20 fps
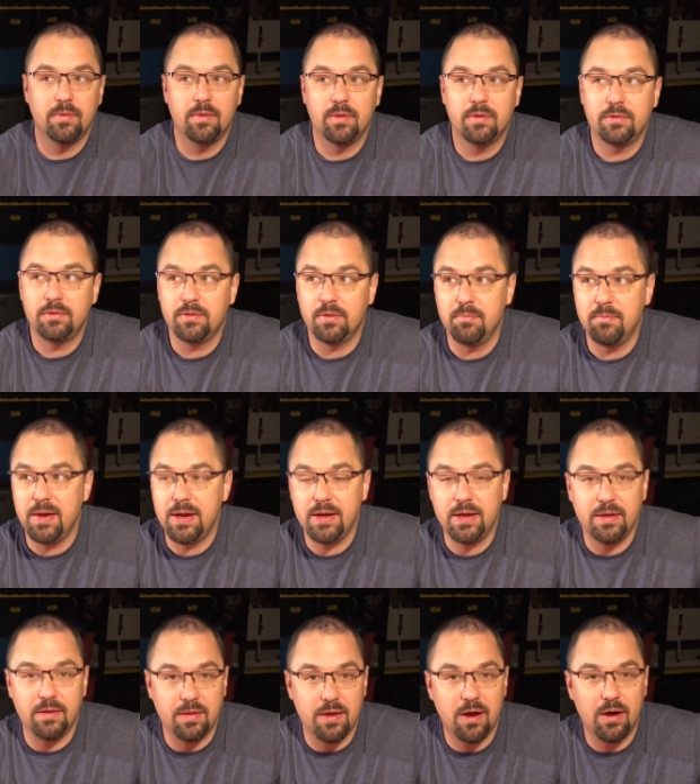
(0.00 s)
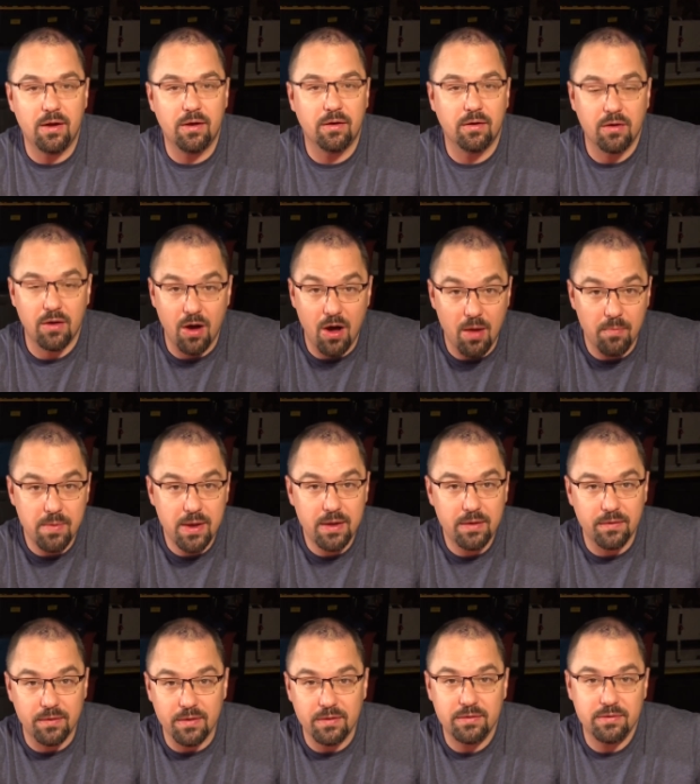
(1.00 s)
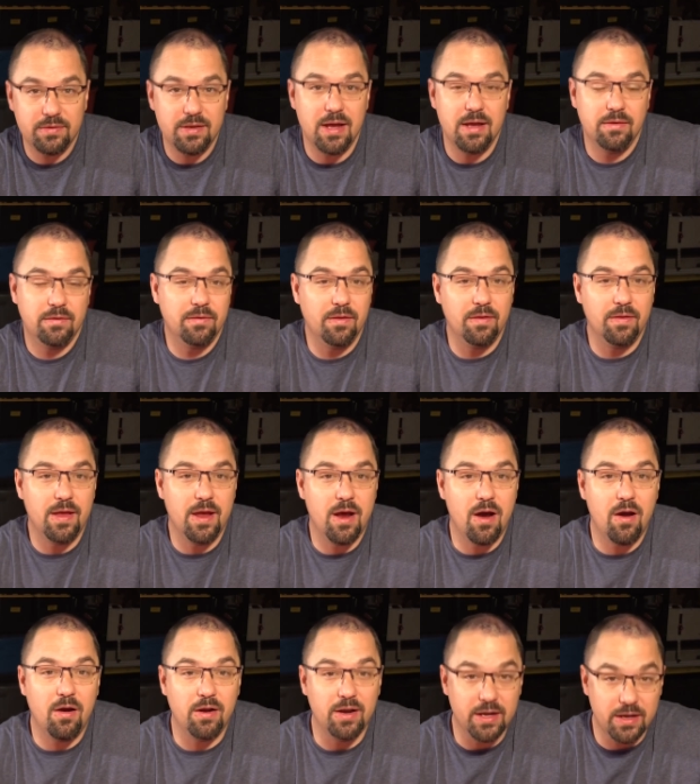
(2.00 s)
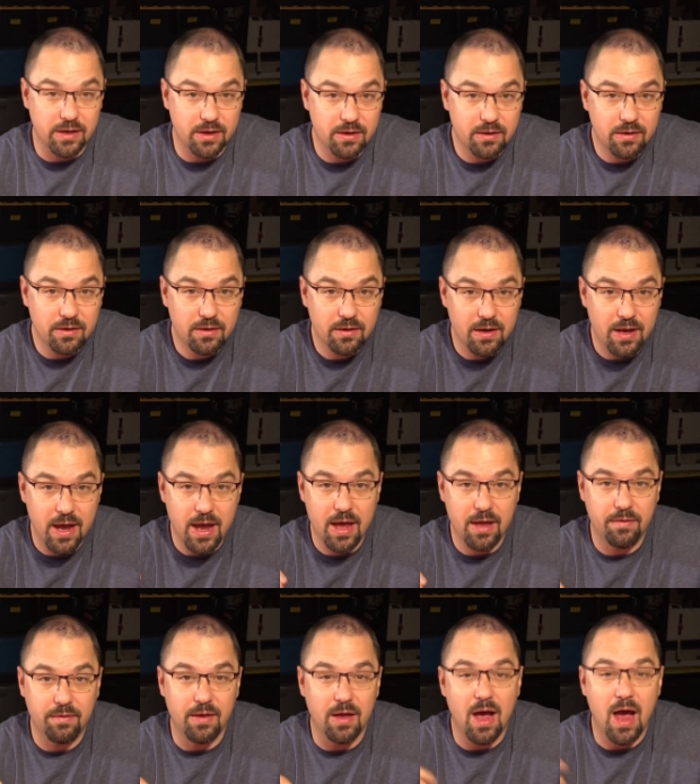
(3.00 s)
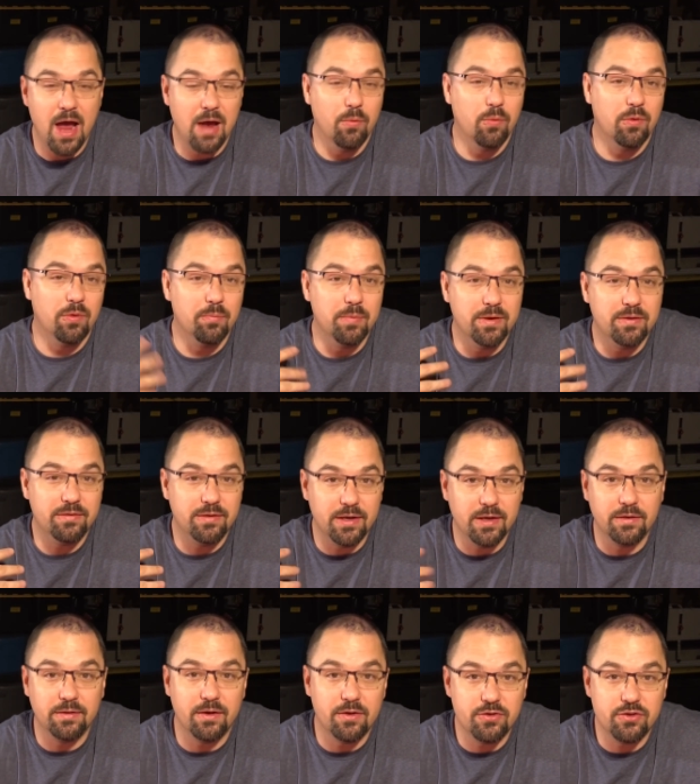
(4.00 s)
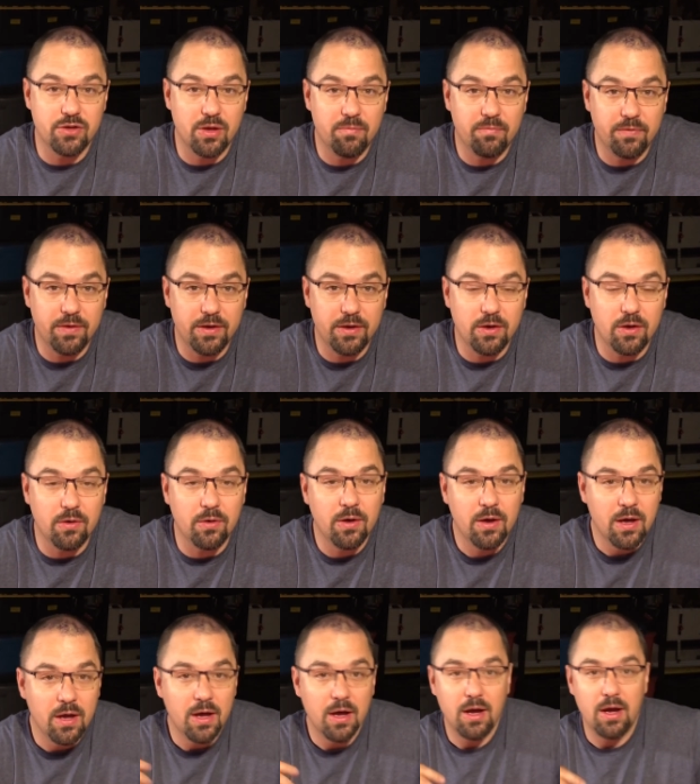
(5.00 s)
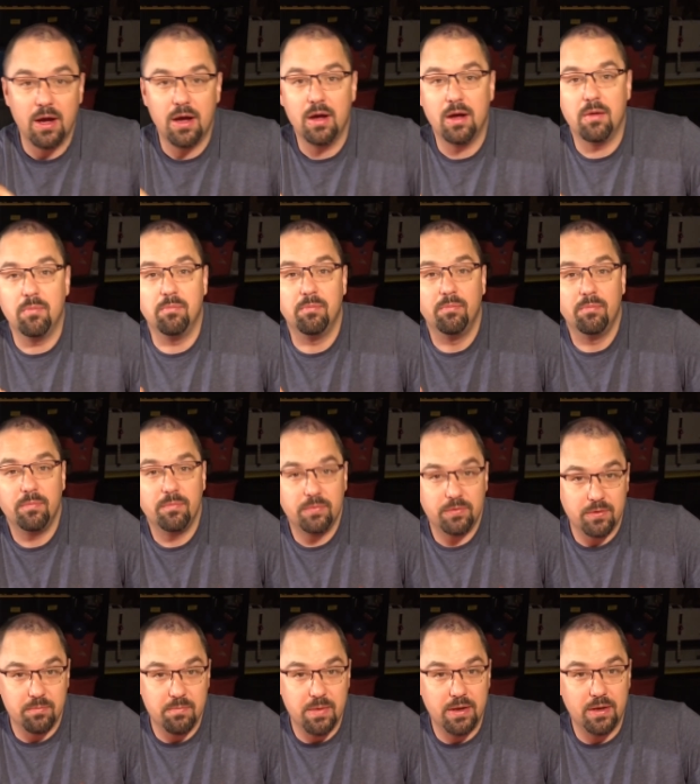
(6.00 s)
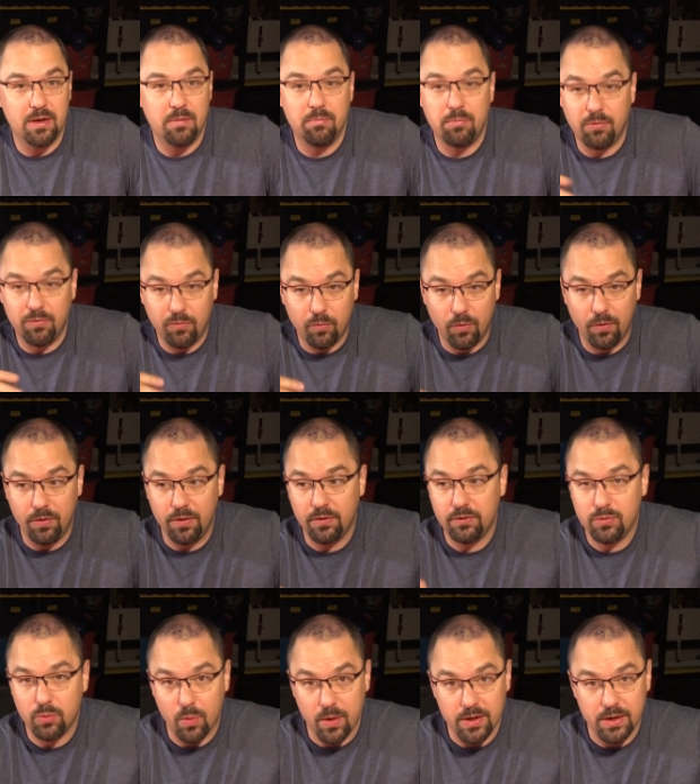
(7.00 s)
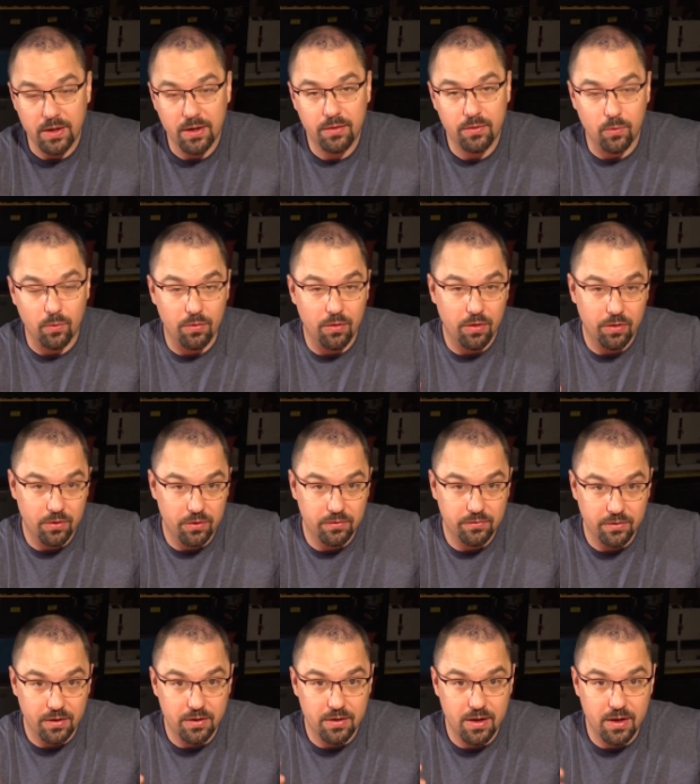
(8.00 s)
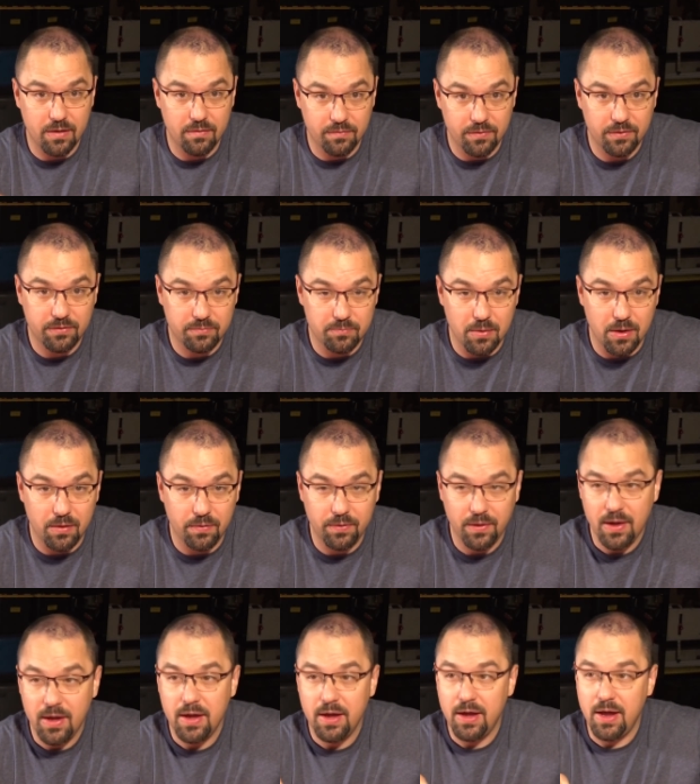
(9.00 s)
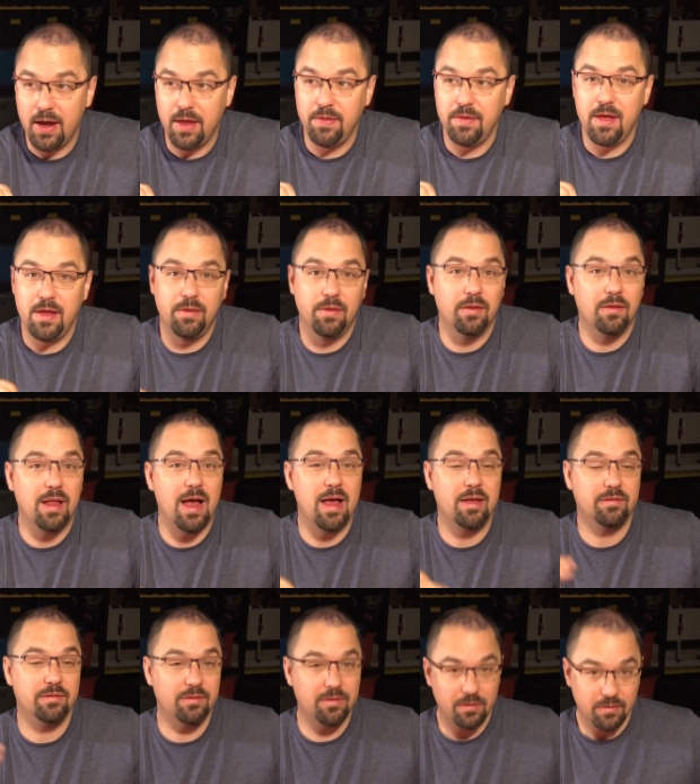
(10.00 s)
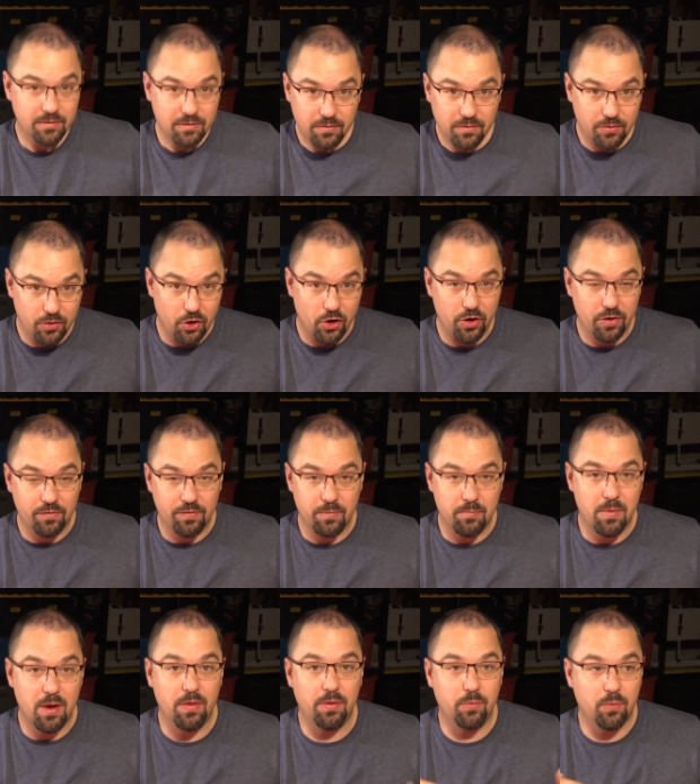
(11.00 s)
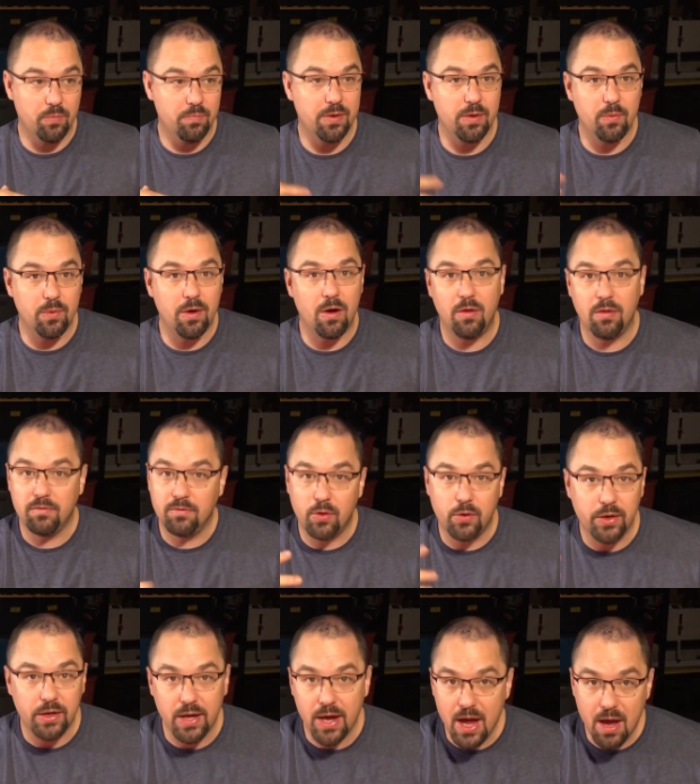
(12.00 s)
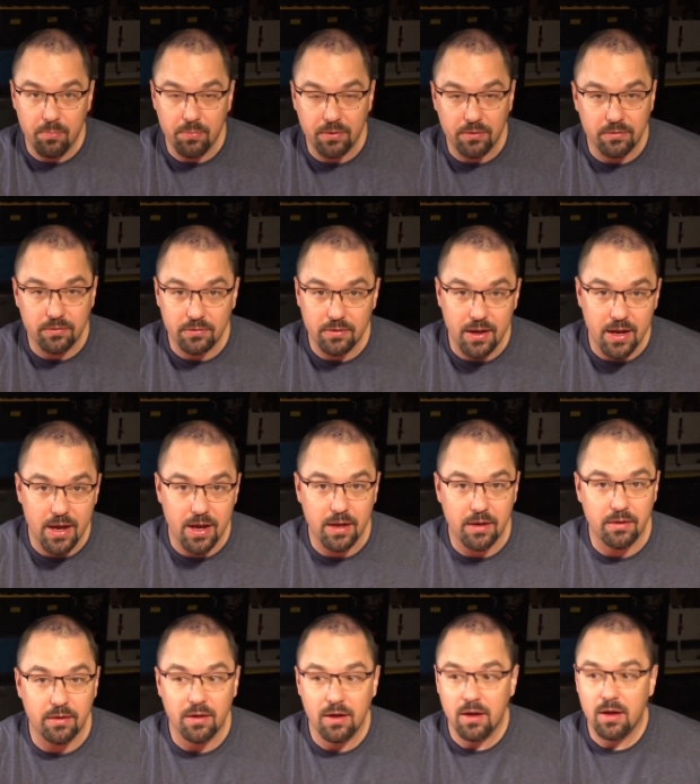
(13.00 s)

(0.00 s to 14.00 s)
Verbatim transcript: submitting their comment that states that they are in and that I will be seeing their jump video um, submitted before the 20th or the third Sunday of this month. And then the last third of the month will be when all the voting happens. And